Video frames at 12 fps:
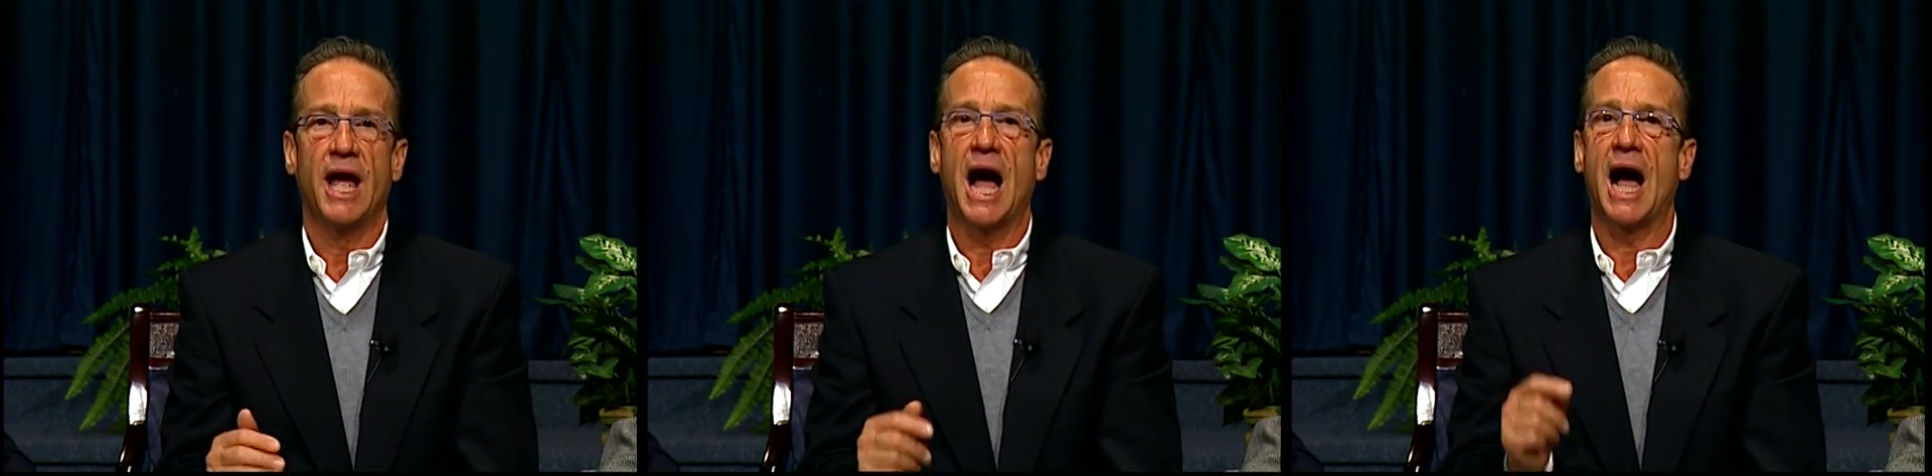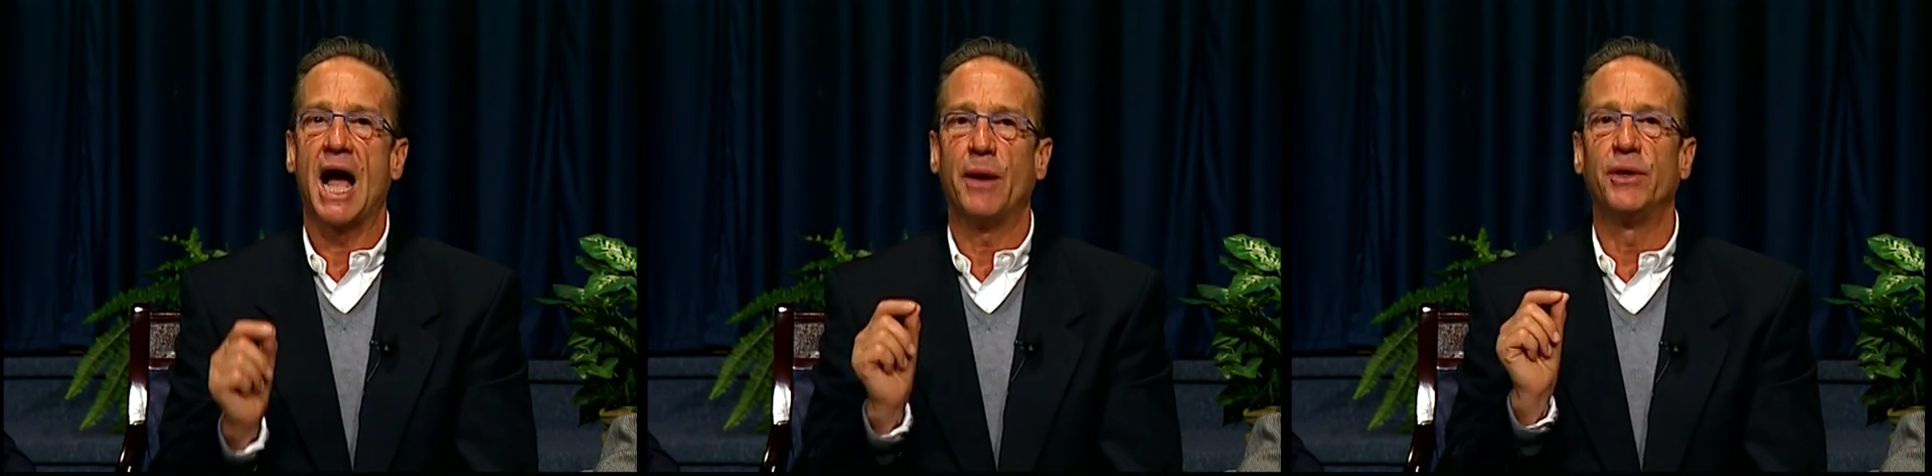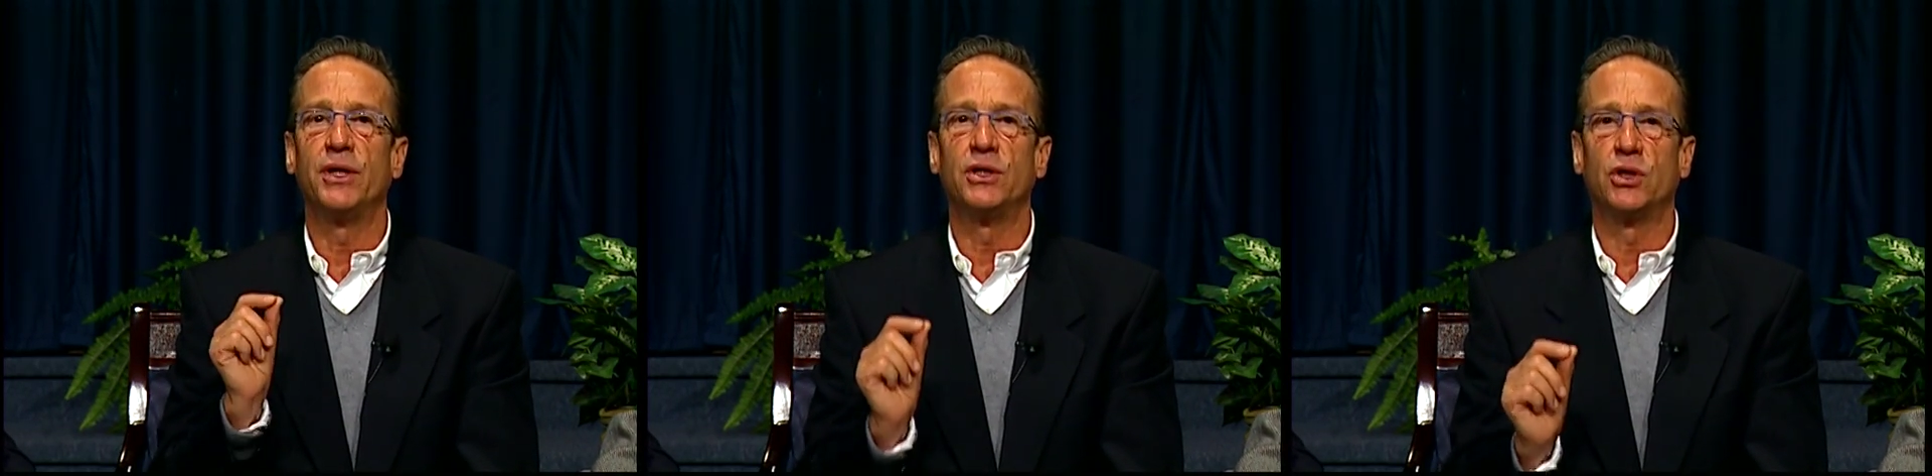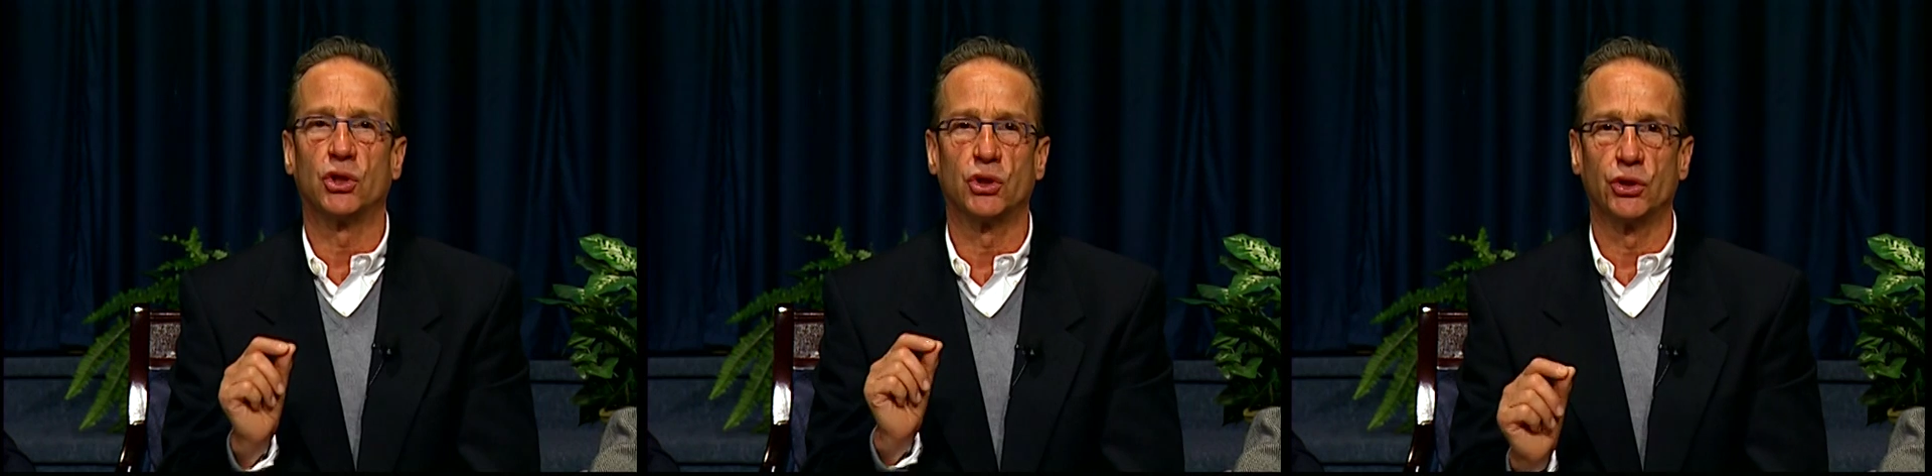I would
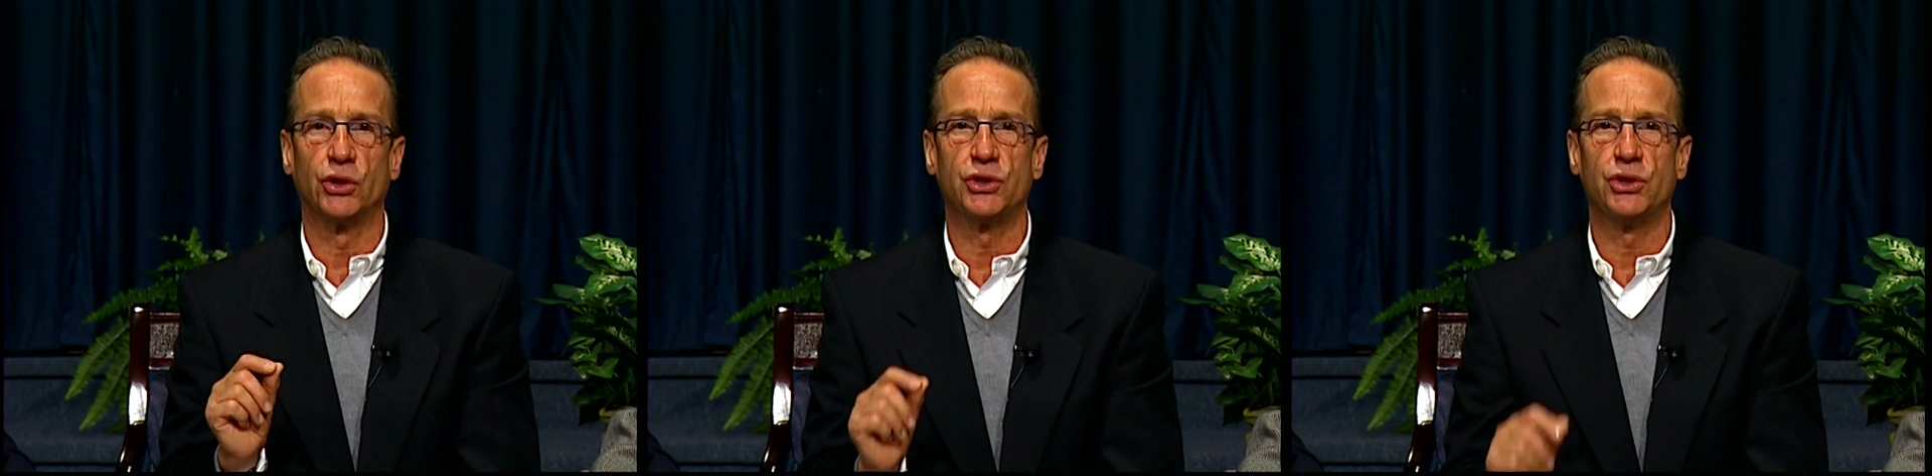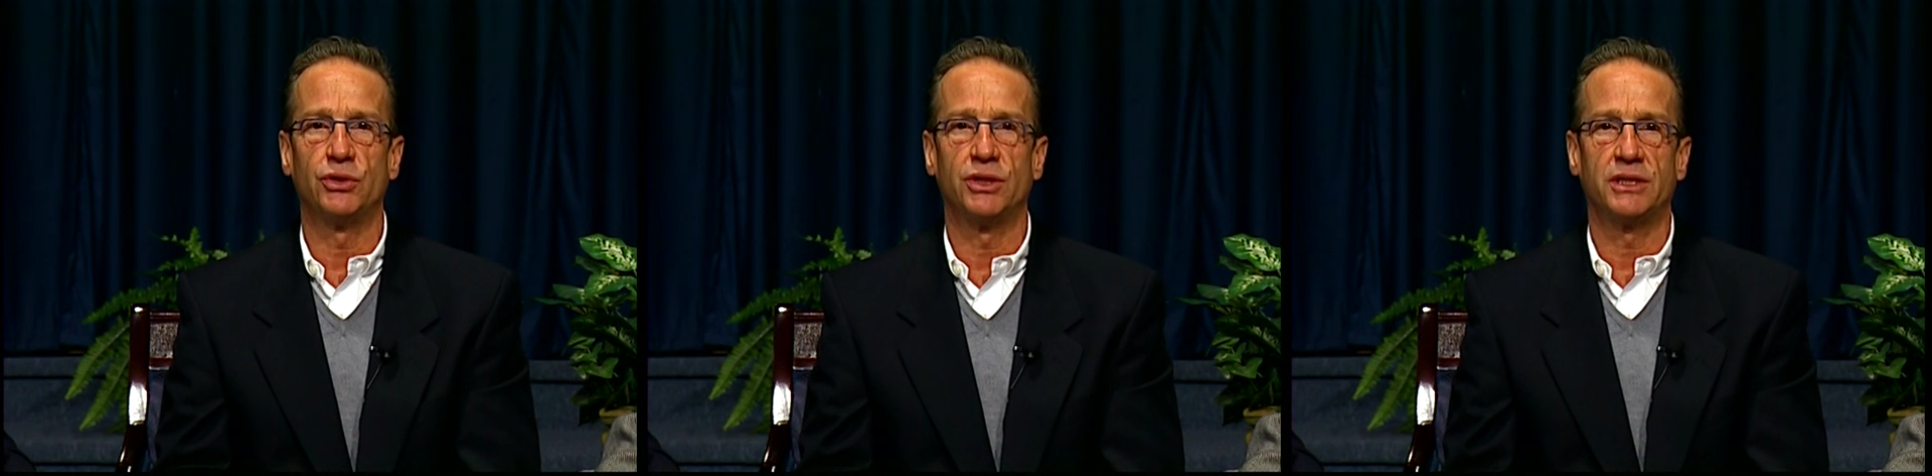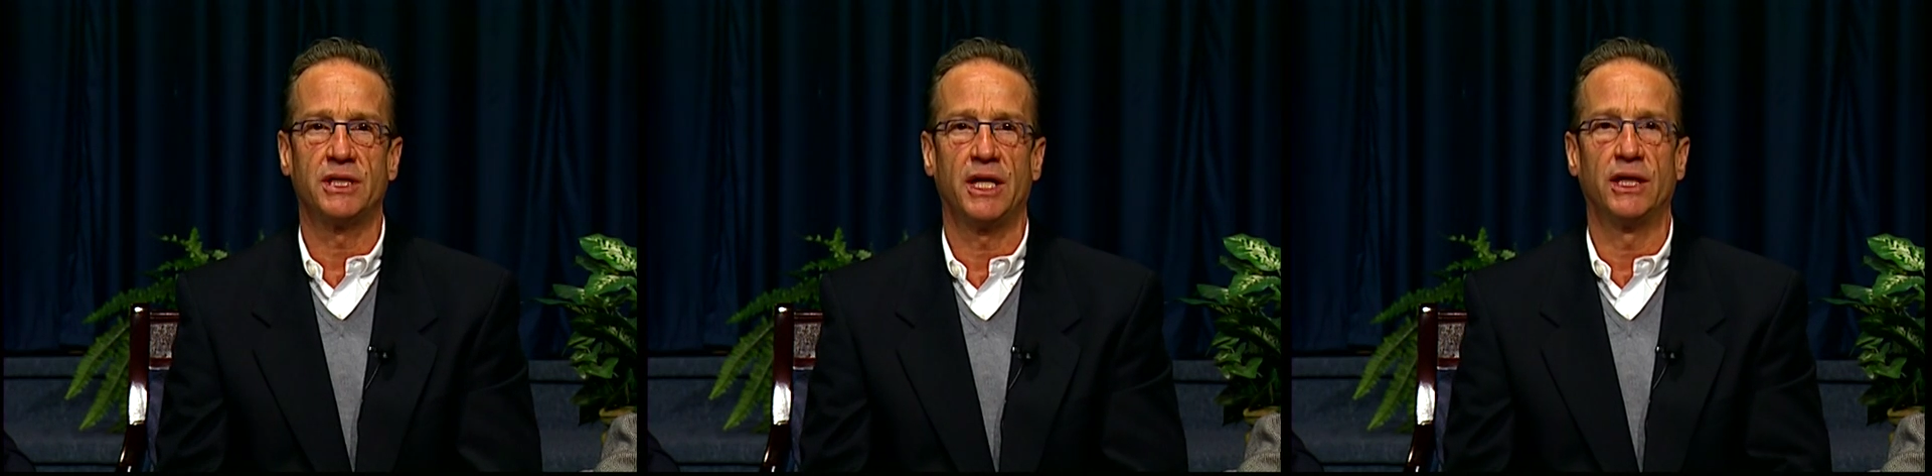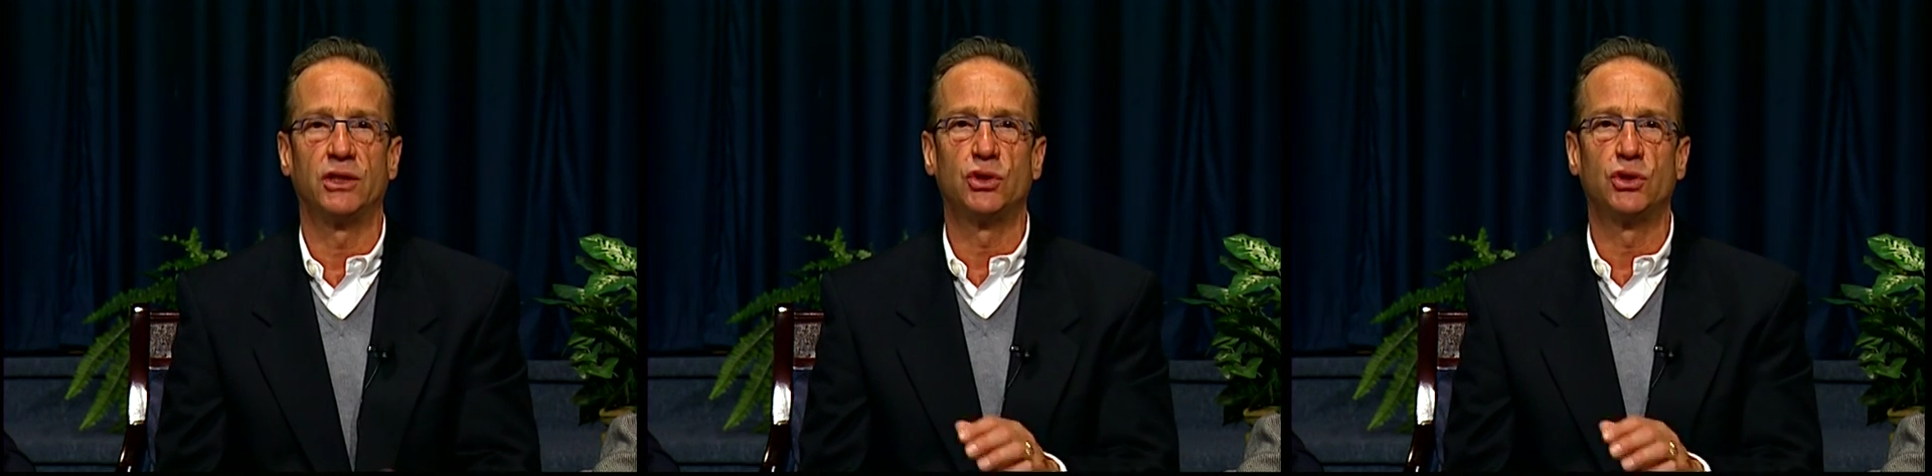encourage you to take